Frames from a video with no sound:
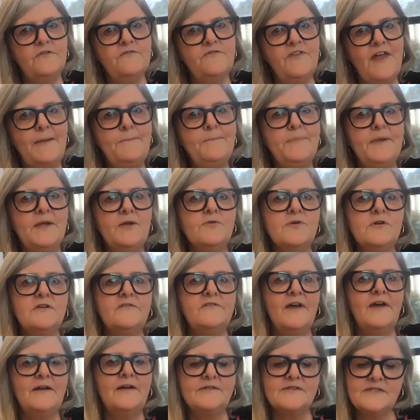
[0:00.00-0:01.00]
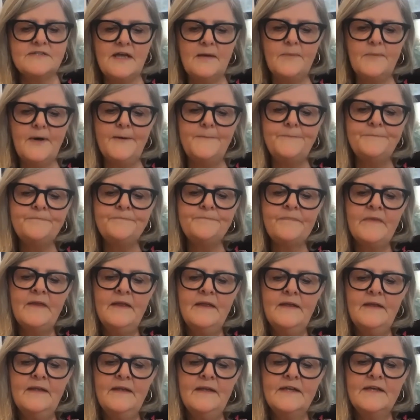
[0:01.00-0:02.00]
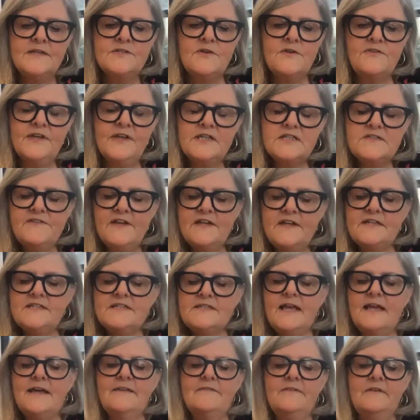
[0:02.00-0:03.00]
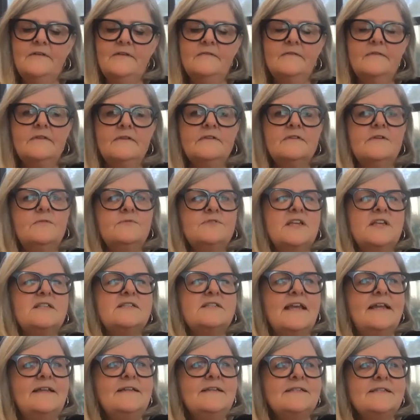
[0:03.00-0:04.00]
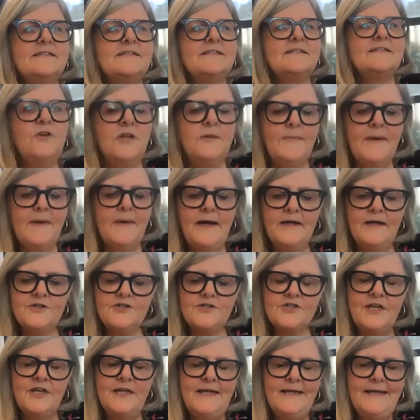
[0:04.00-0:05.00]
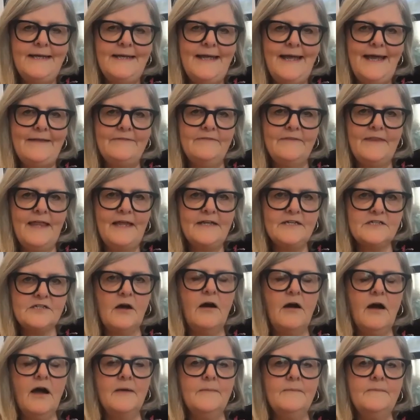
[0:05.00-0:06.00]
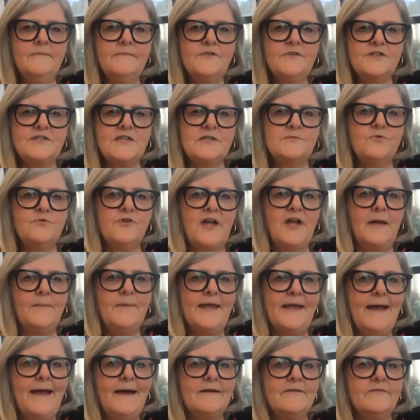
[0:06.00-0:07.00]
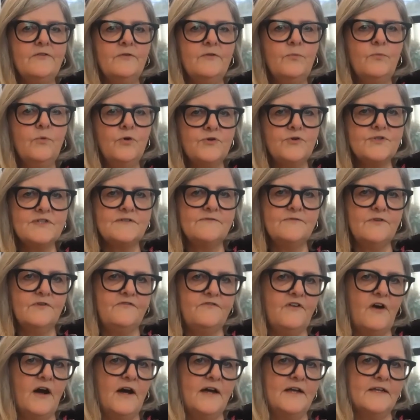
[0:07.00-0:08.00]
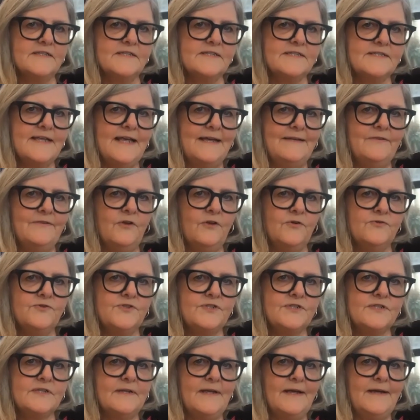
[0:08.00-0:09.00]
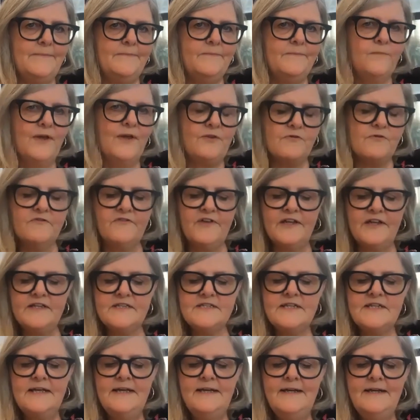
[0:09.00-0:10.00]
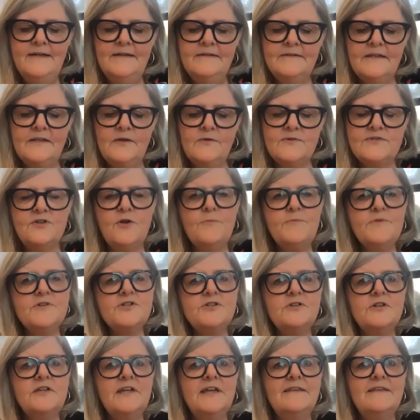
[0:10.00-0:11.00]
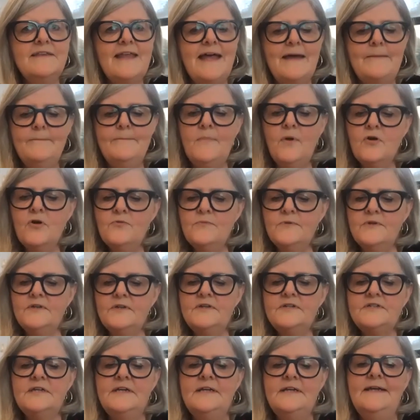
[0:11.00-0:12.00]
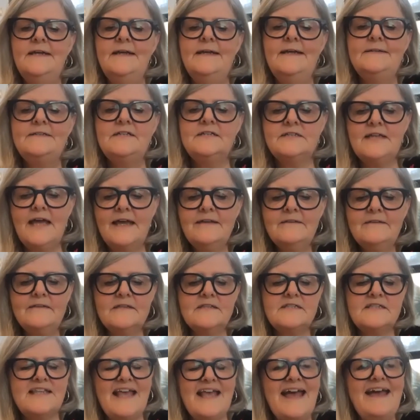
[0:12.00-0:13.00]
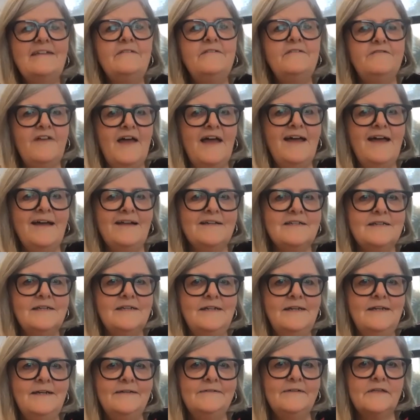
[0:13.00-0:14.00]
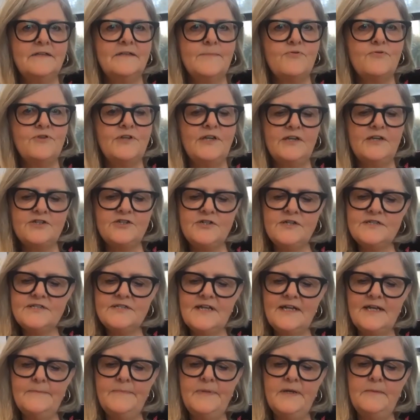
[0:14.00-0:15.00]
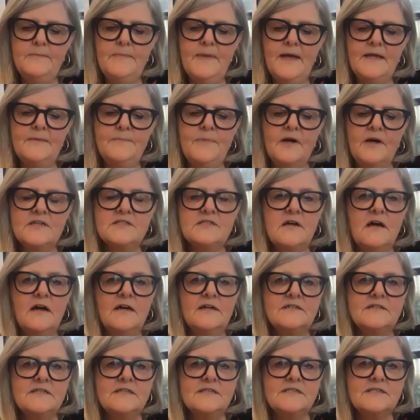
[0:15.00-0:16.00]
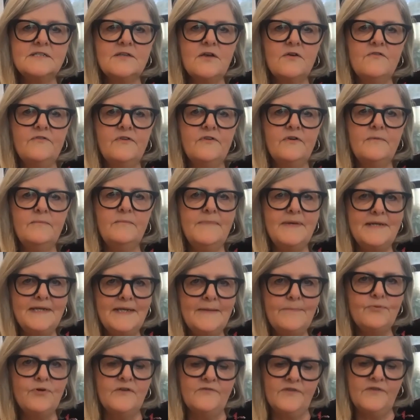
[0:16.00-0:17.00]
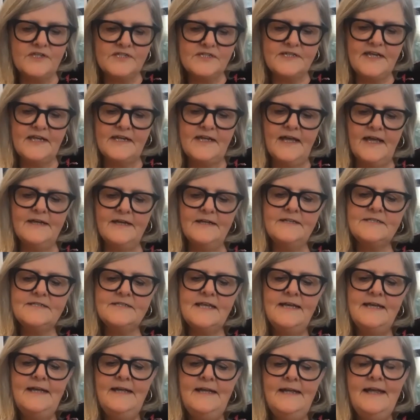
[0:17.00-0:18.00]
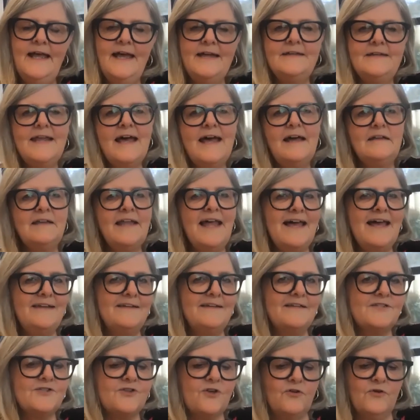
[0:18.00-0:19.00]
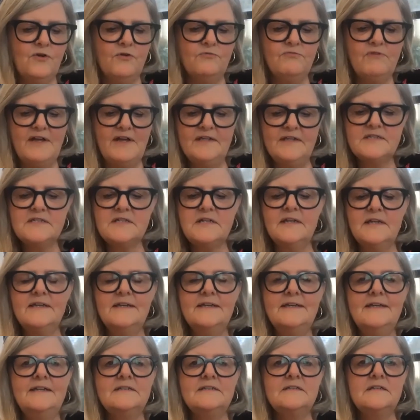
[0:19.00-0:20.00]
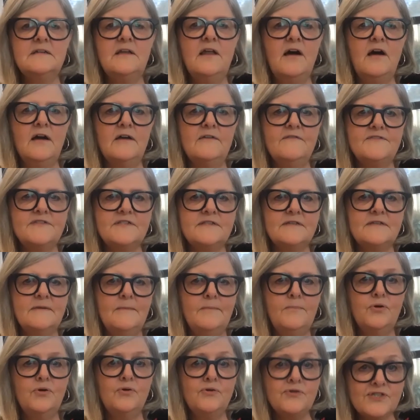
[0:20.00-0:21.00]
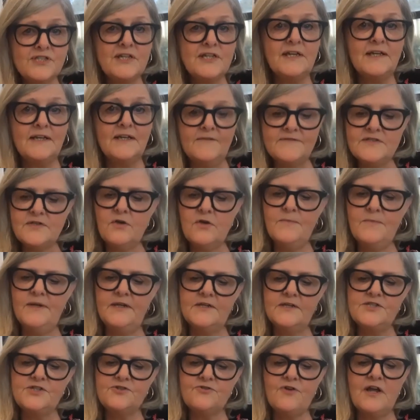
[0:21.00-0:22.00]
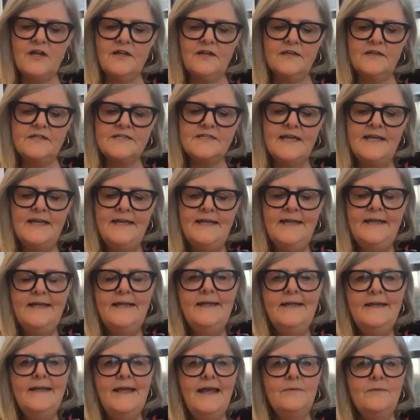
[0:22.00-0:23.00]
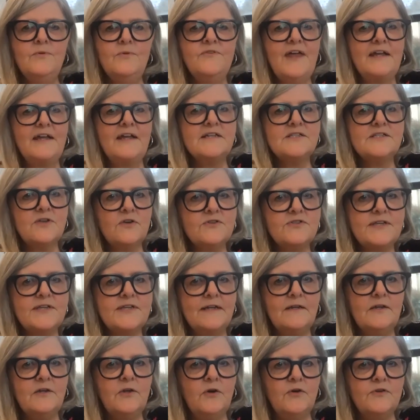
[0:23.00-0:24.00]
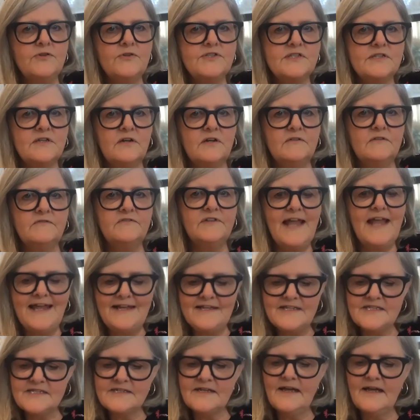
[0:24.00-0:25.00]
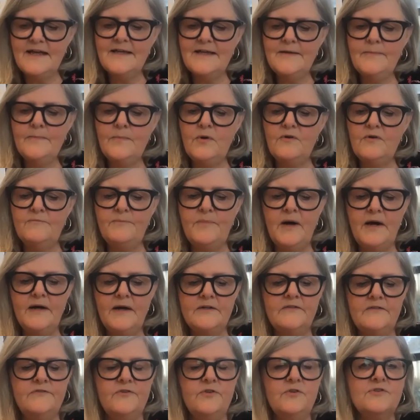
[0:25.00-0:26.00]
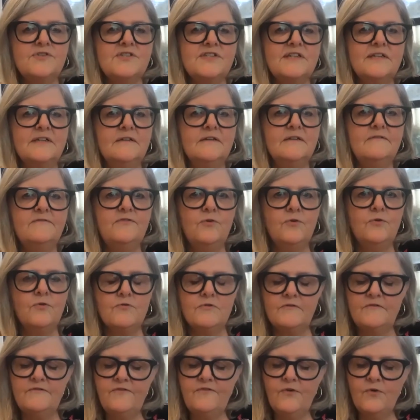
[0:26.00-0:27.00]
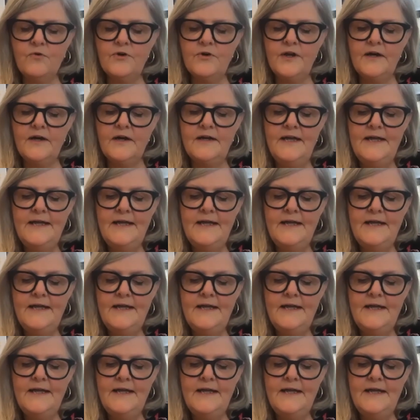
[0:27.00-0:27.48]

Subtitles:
that period of our summer. So I think it's fair to say that there was a sense in early March at that time, just as we were coming out of the worst of the fires and those weather events, that there was an opportunity in that moment to take the sad fact that the predictions that had been made by scientists over many previous decades had now landed so horrendously into the lives personally of so many Australians. And with that associated loss of landscape, of biodiversity, flora and fauna,